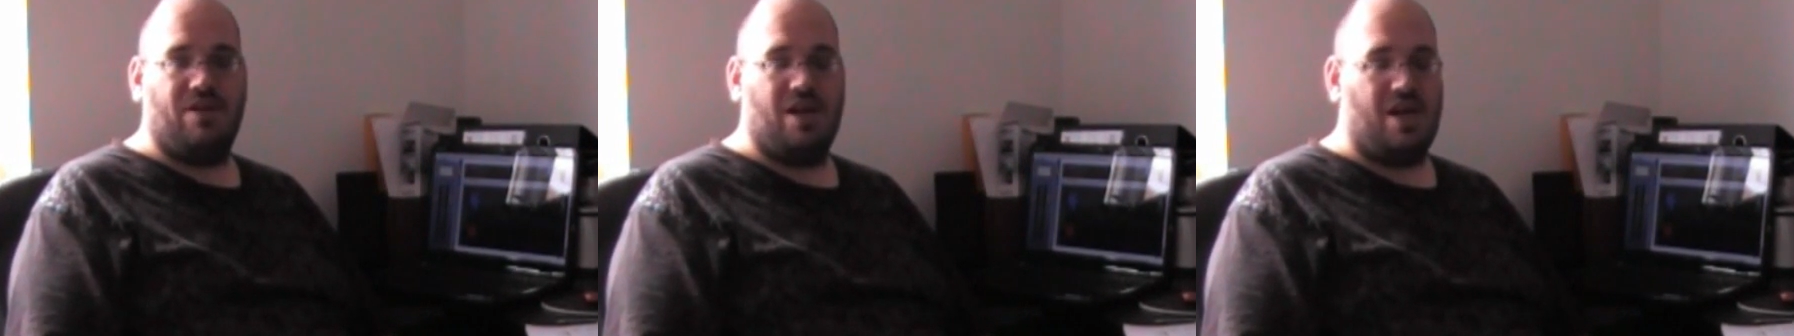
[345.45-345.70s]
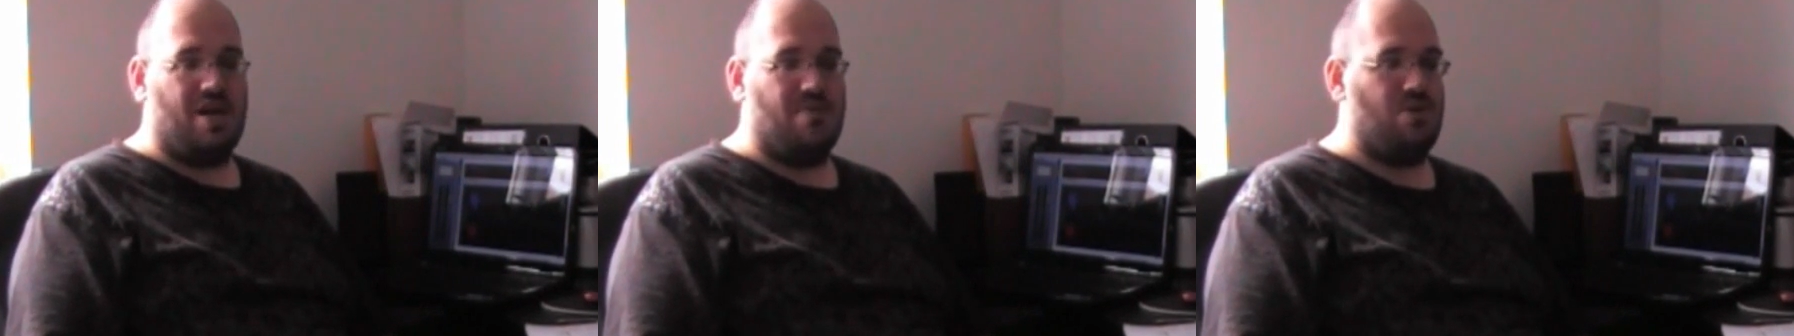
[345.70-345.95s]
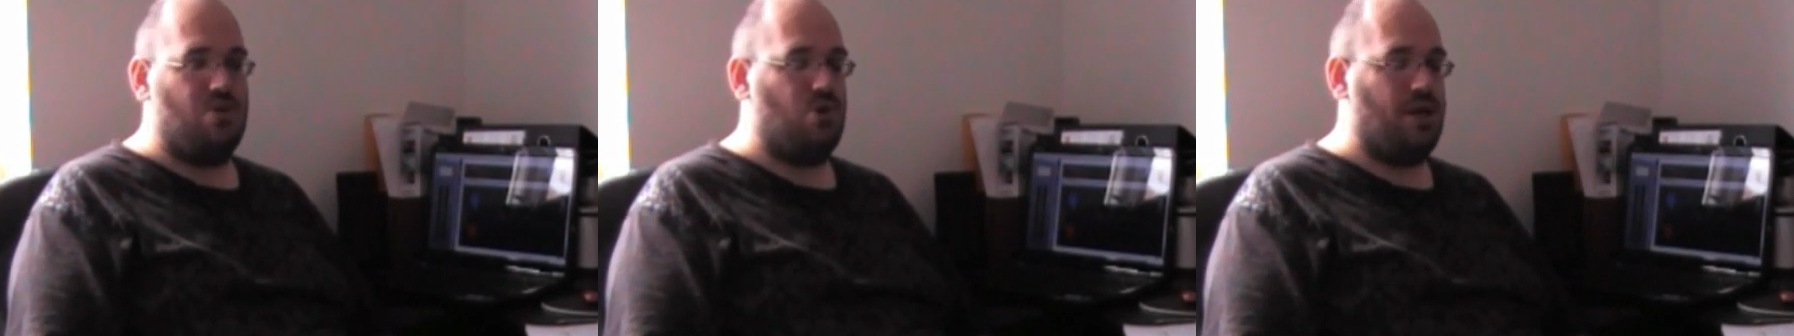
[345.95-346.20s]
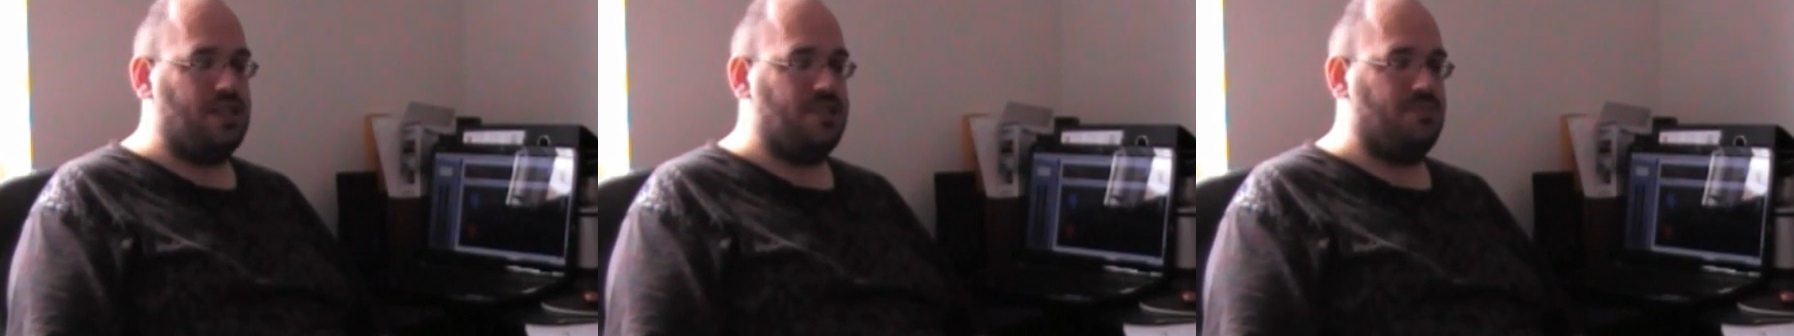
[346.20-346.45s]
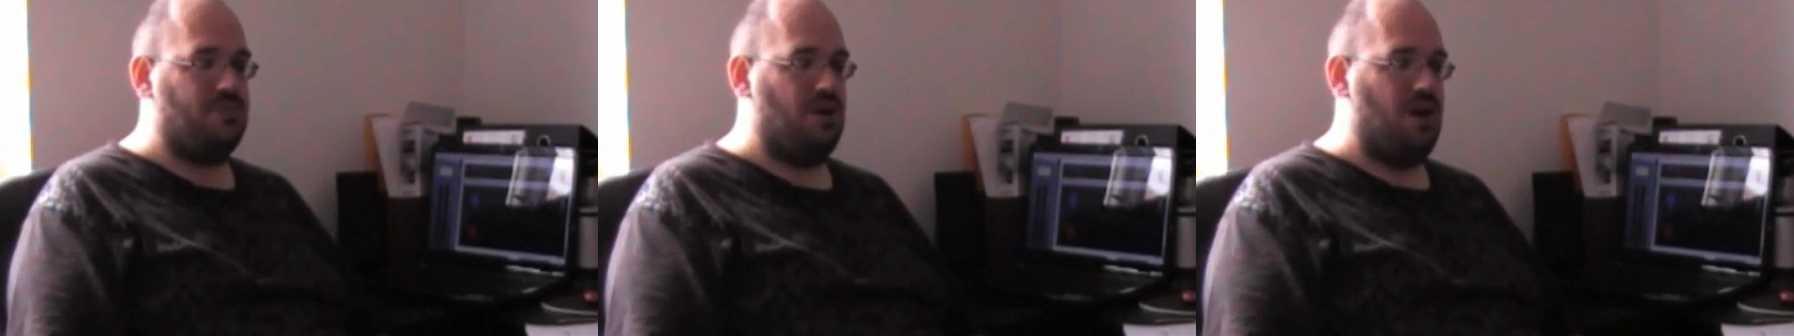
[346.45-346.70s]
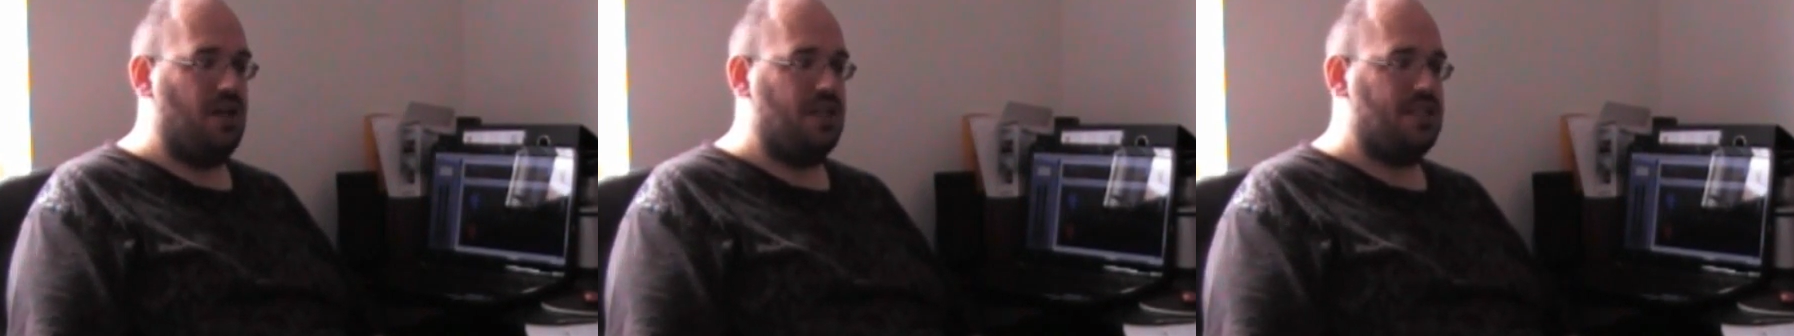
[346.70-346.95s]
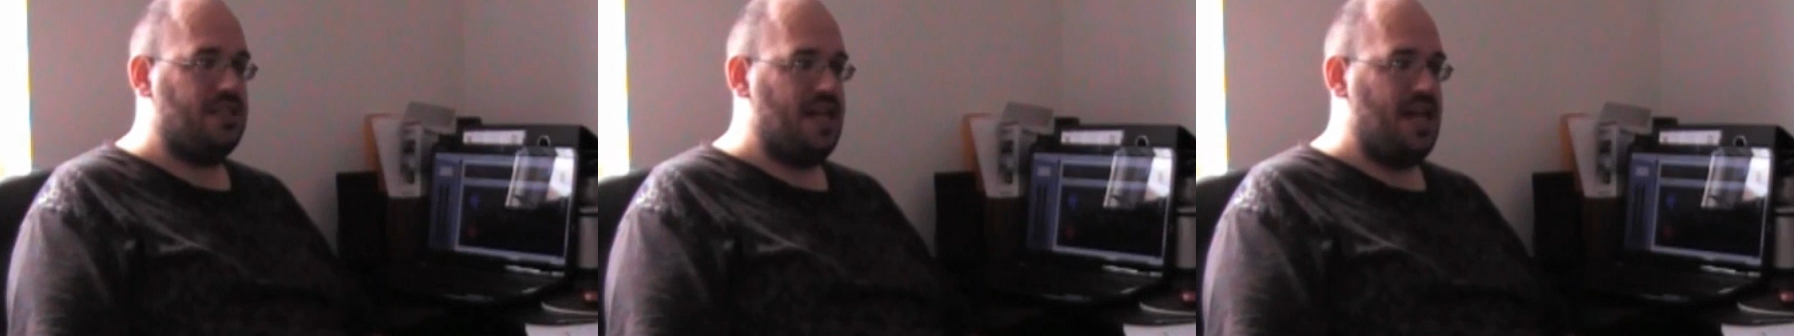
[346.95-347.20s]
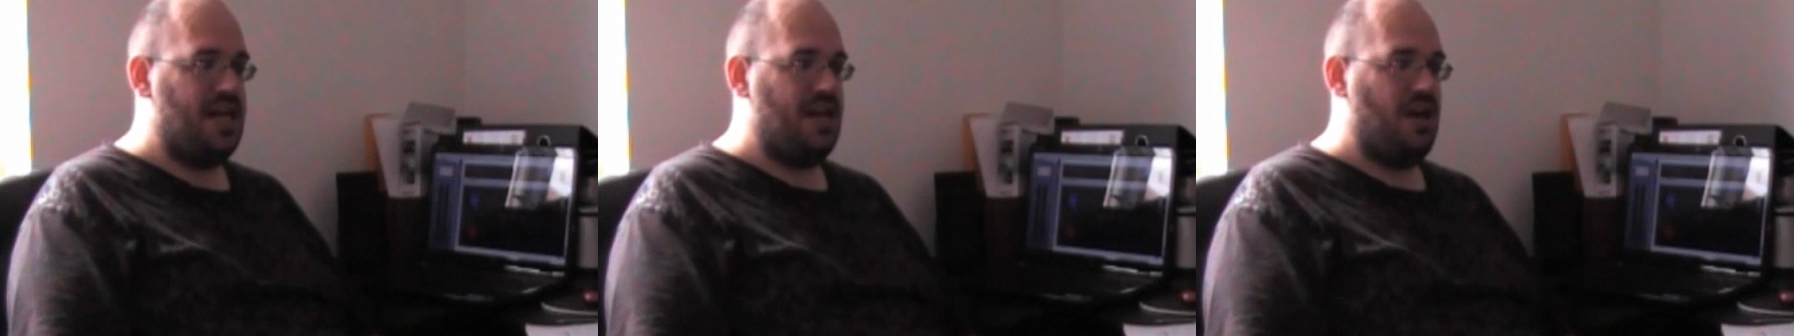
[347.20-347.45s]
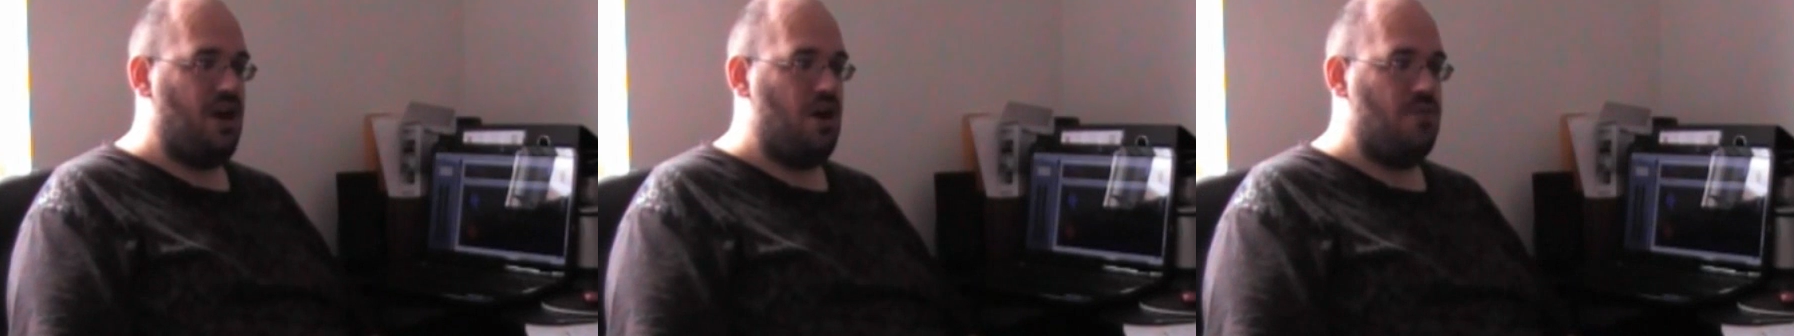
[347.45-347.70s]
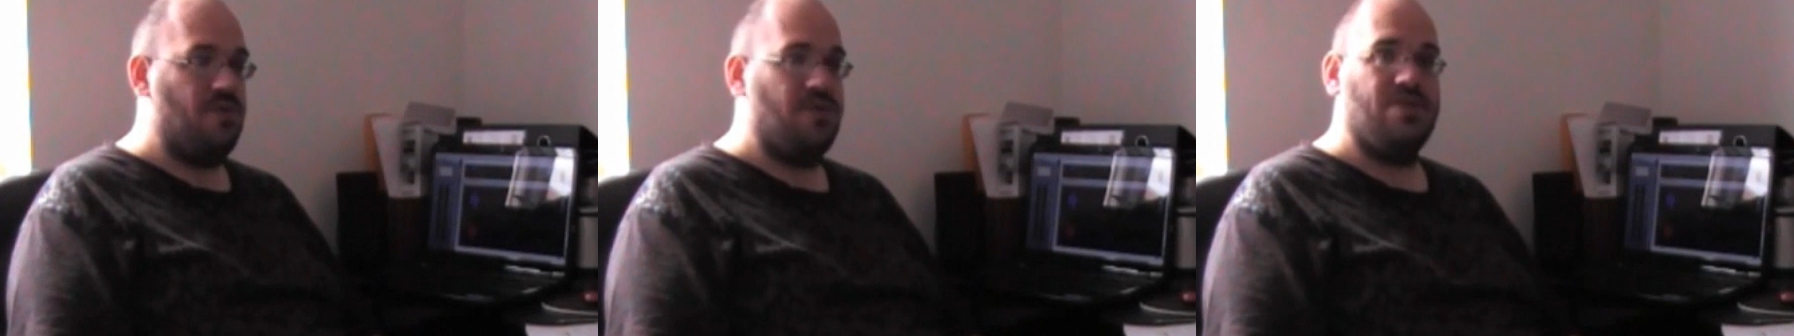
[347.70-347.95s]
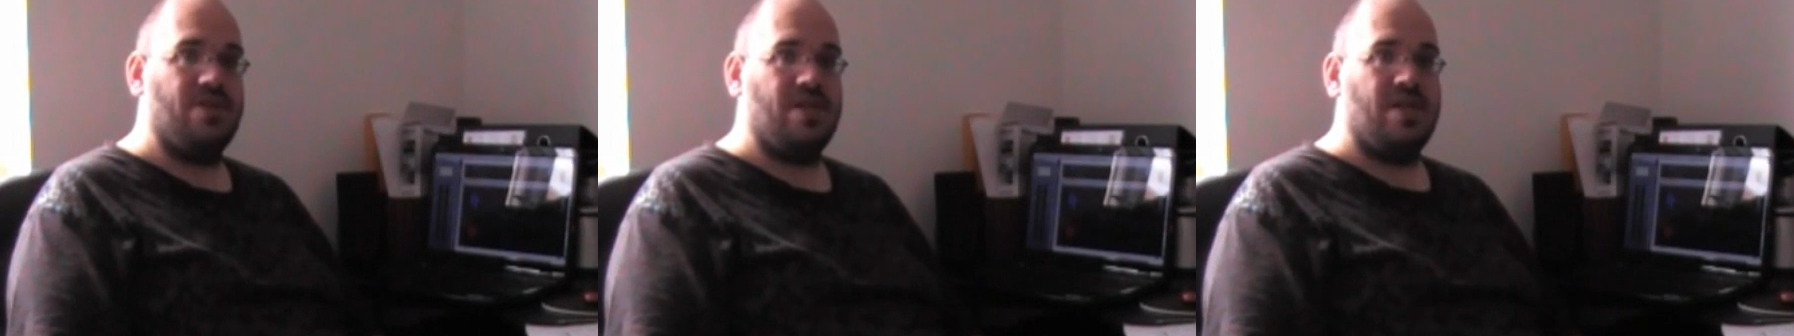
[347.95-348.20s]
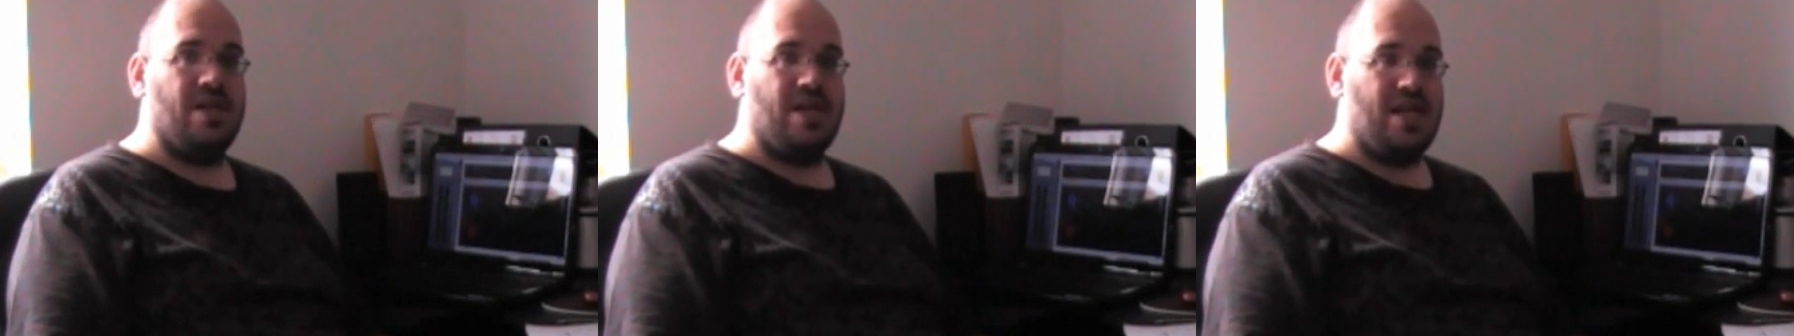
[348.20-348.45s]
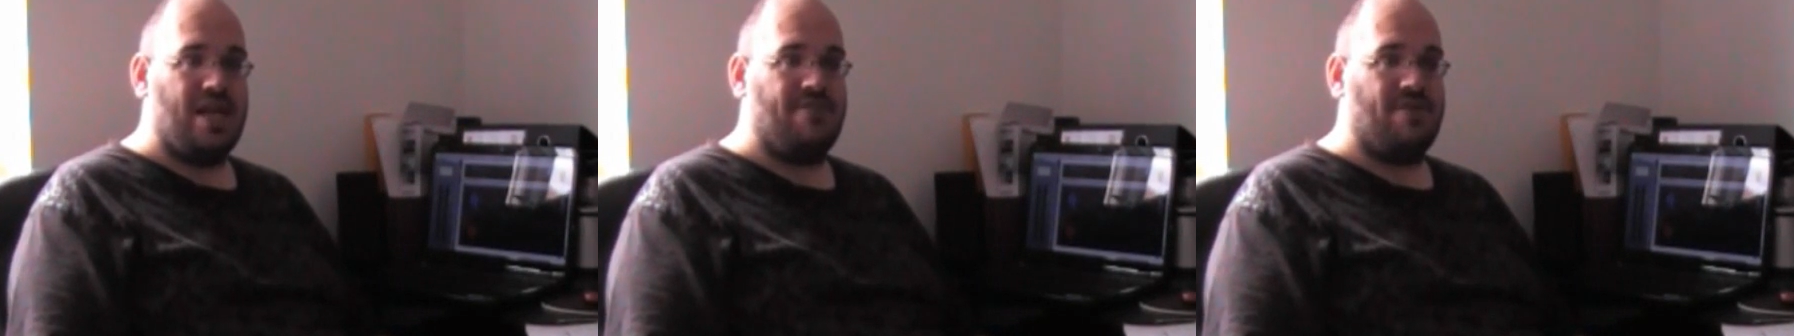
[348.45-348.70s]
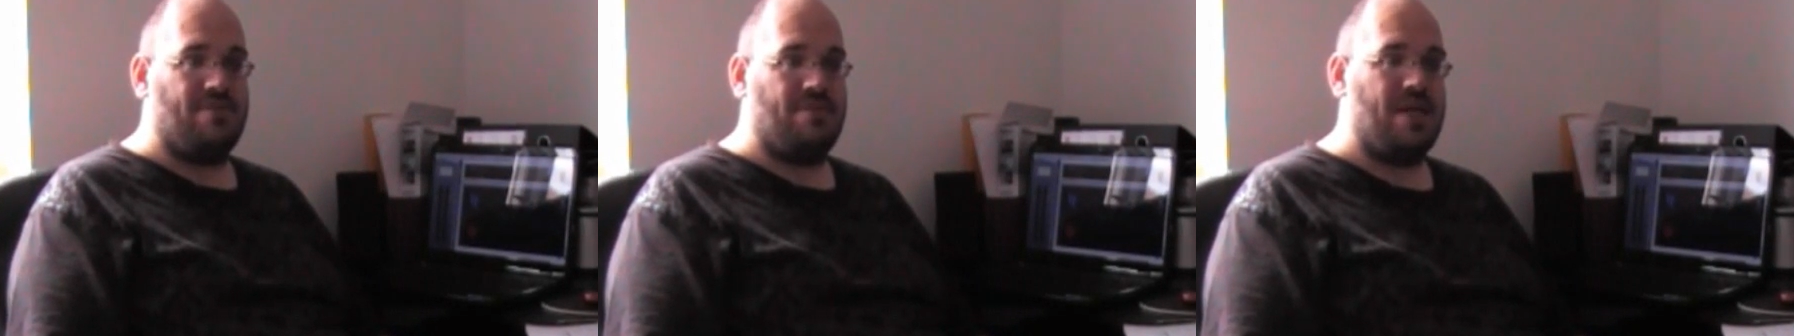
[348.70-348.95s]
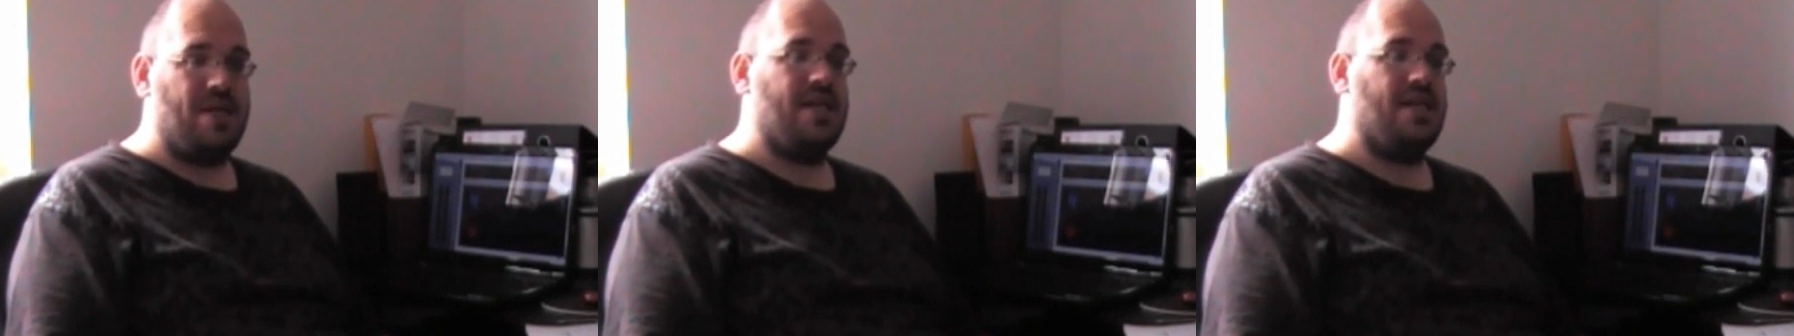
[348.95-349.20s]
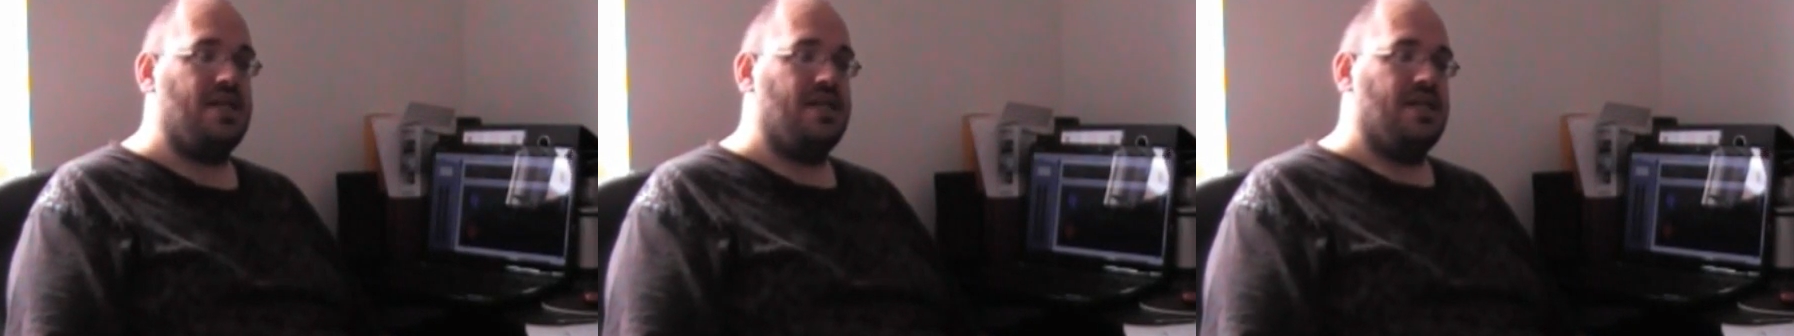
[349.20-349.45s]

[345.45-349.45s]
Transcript: uh, we were quite surprised and I hope that the EVP